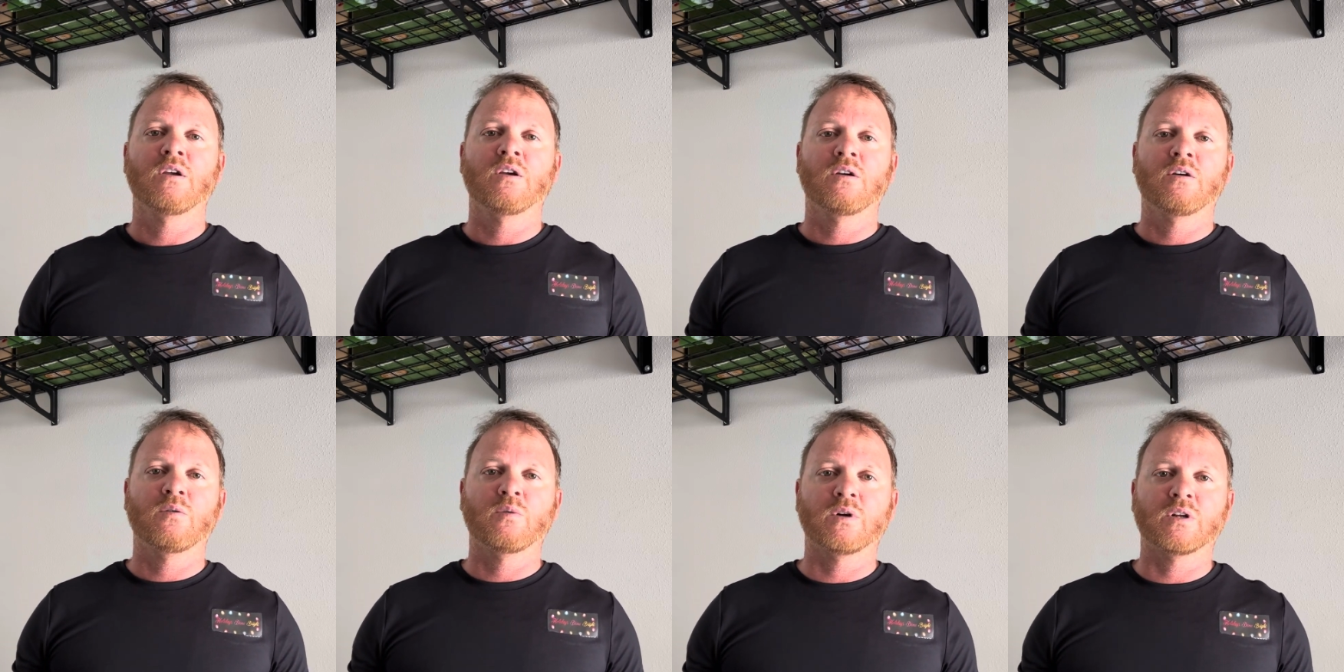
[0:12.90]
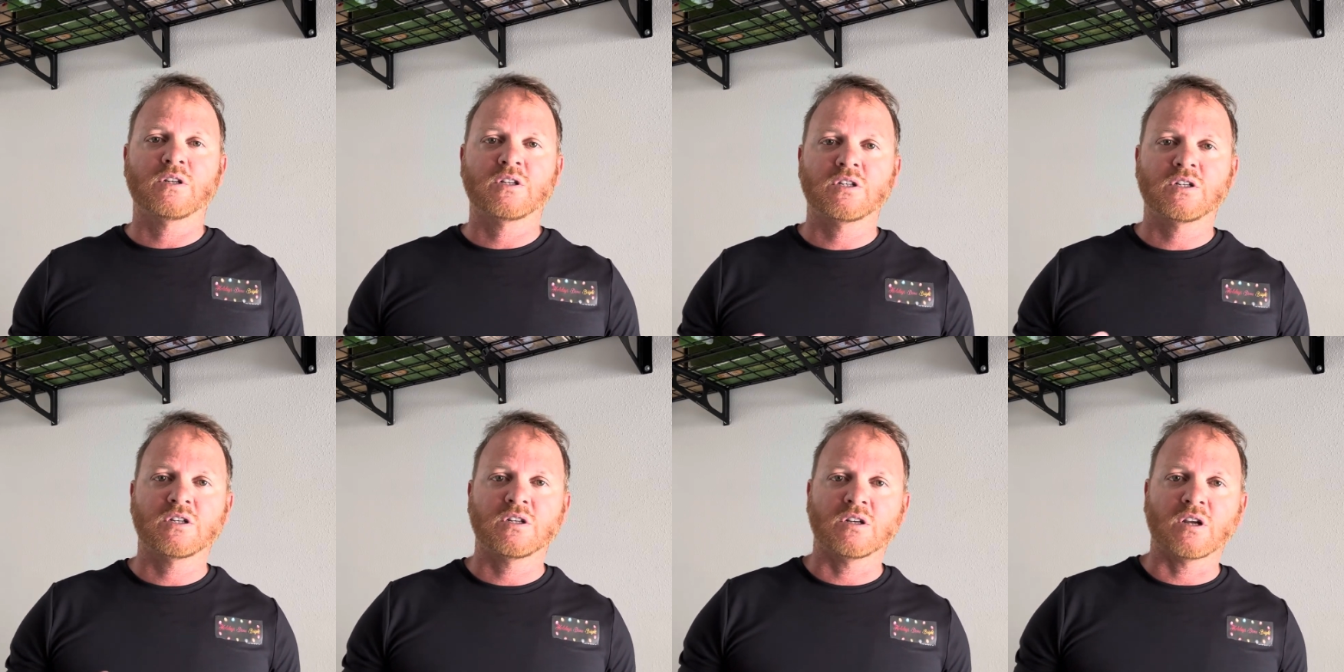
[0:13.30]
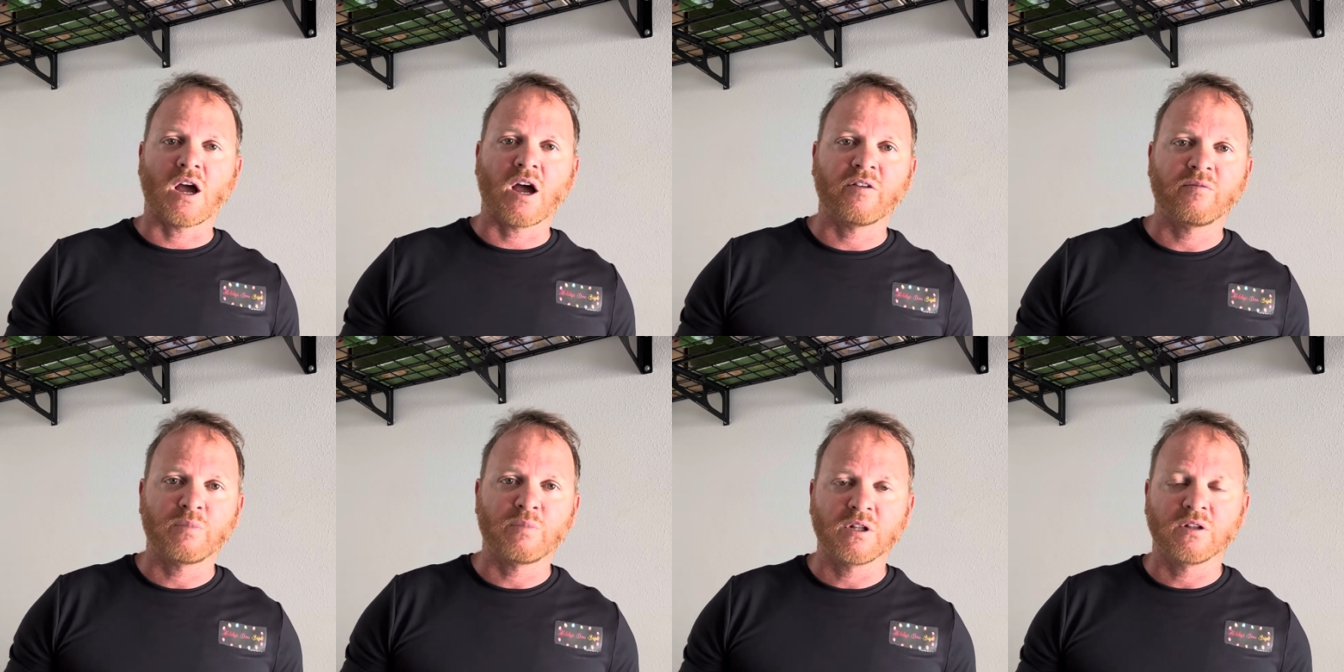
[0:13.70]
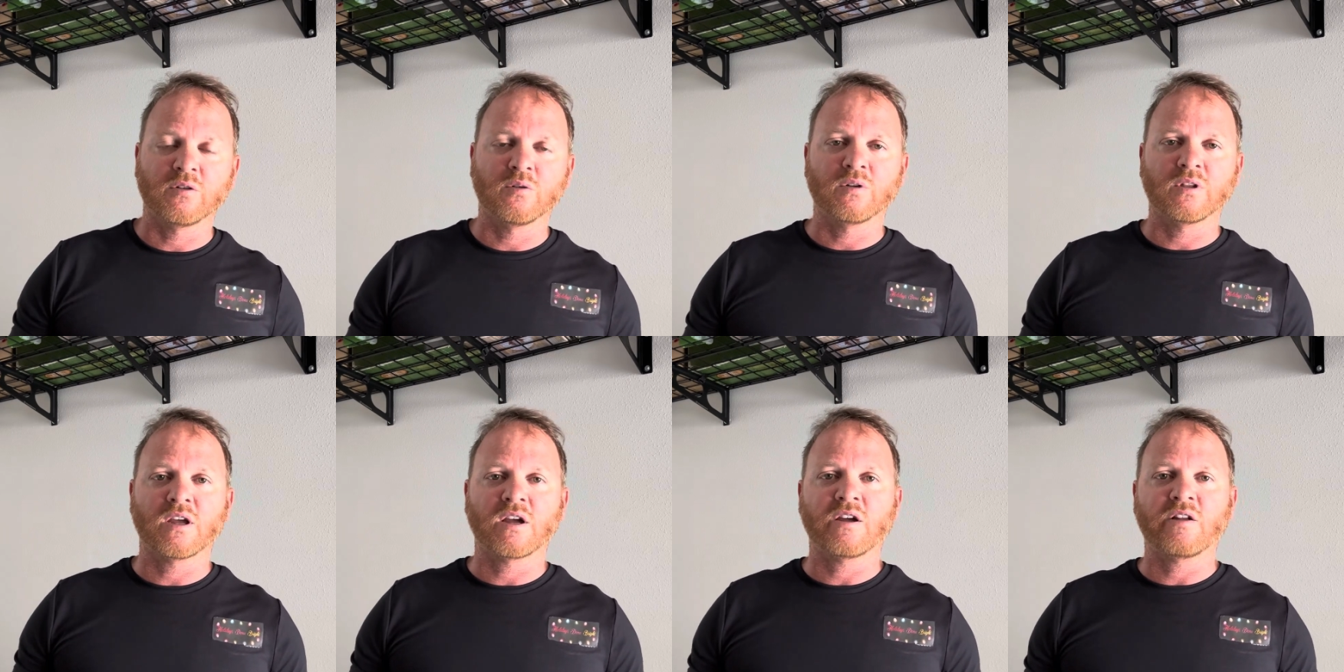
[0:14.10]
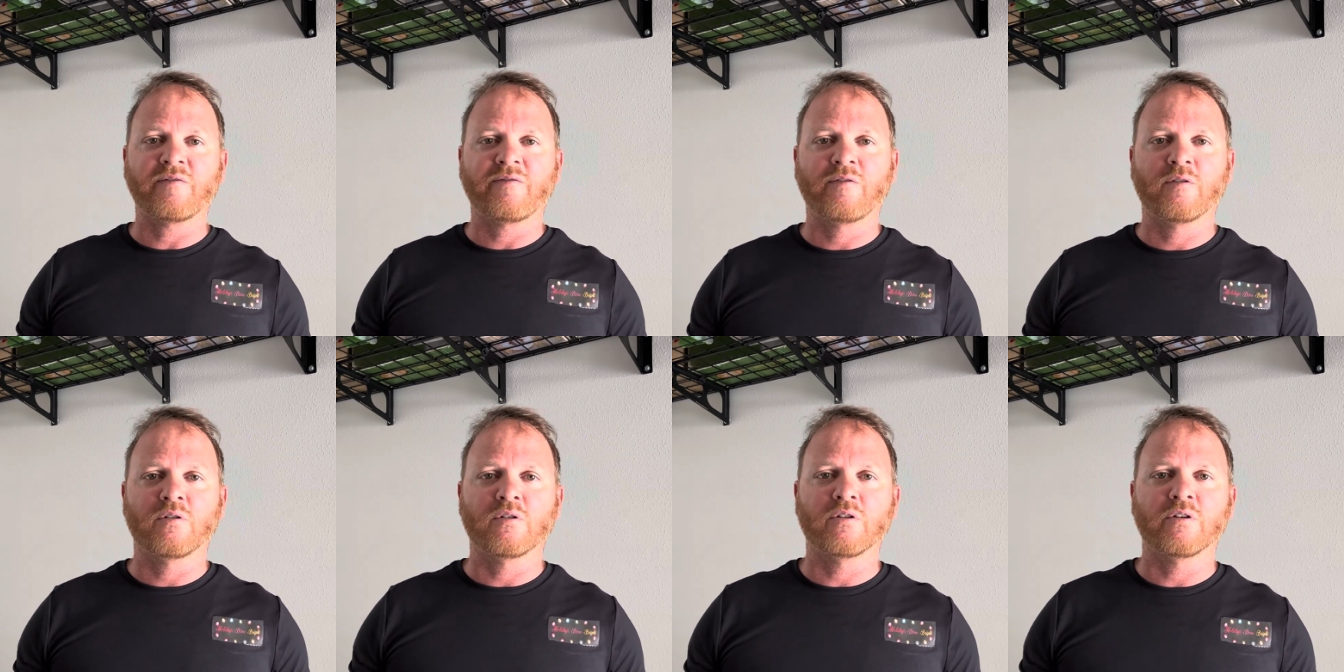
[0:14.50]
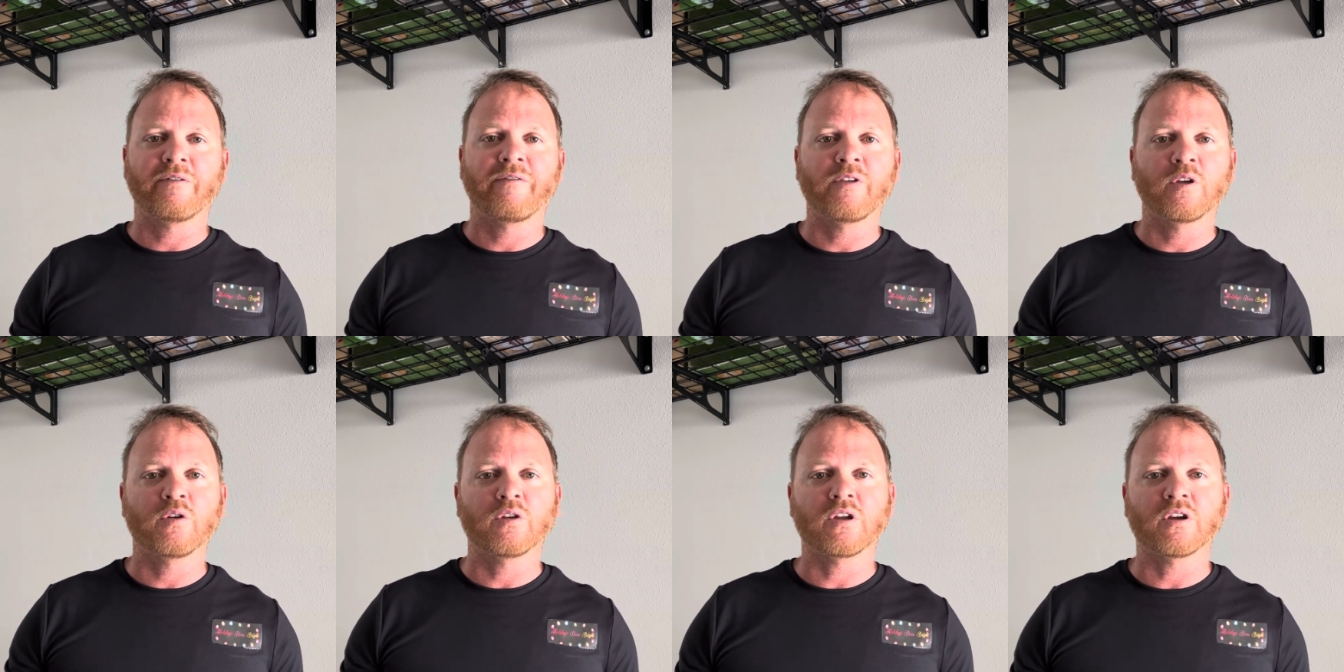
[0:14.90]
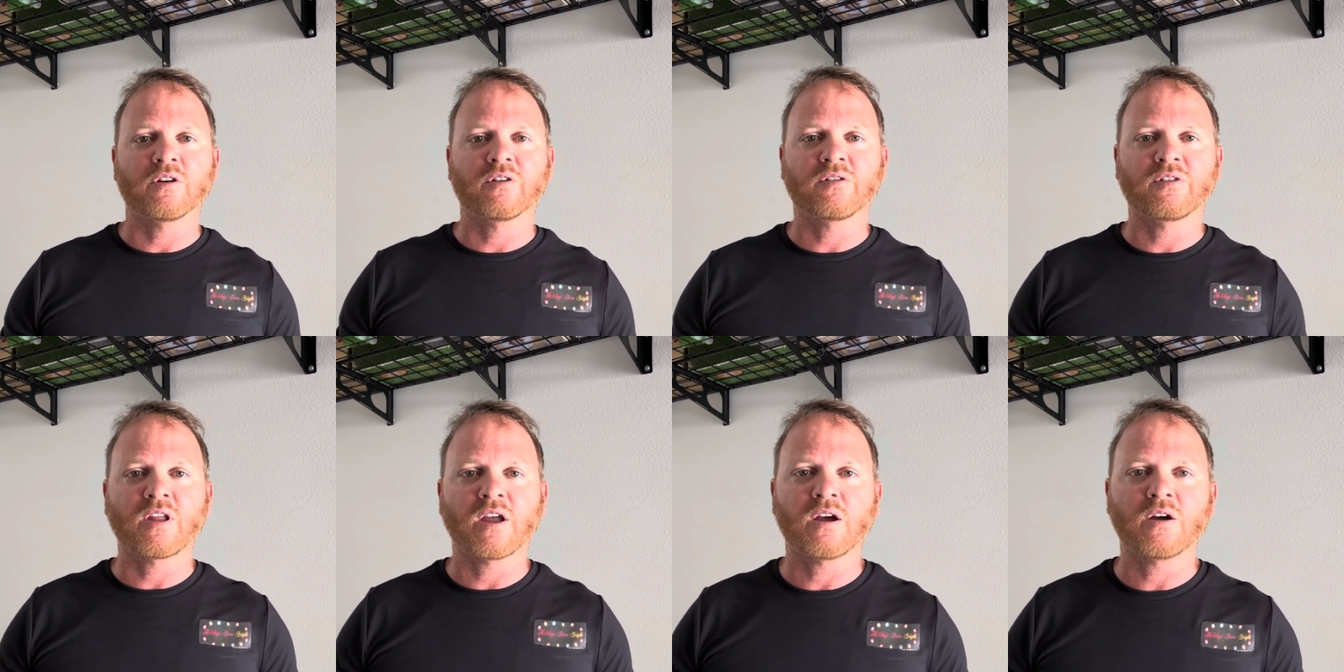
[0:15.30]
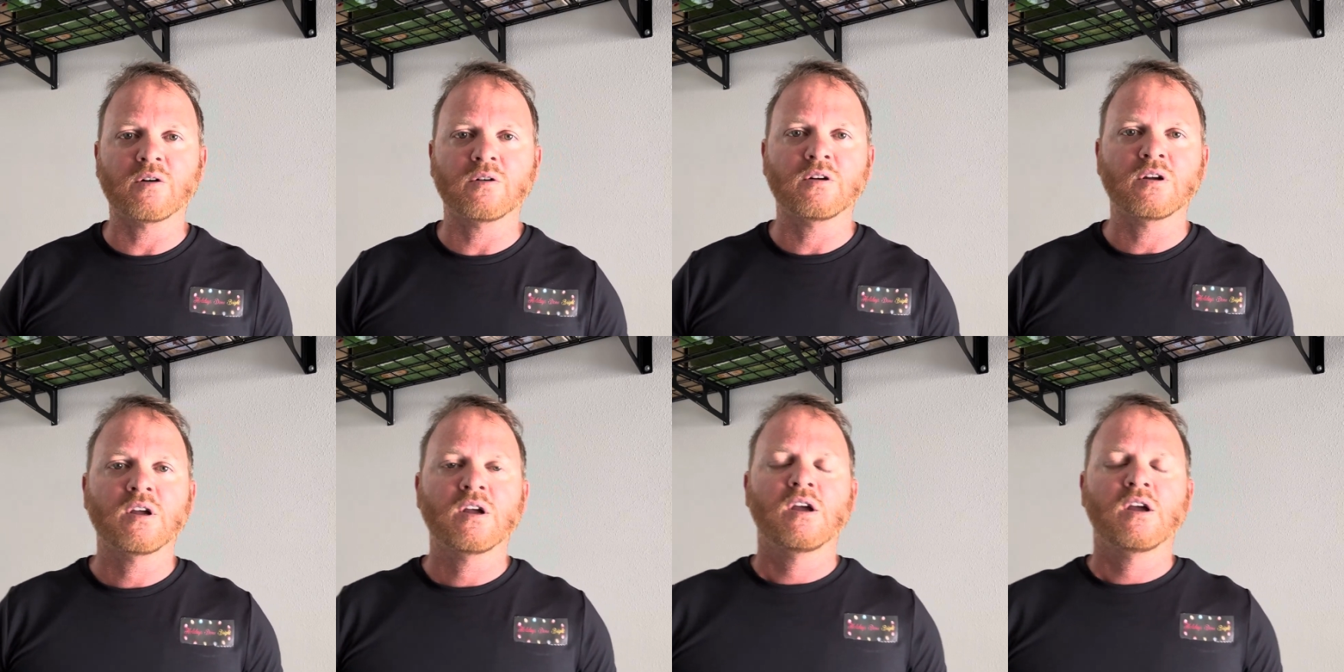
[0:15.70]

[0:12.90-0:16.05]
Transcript: which I've been doing that for a few years now.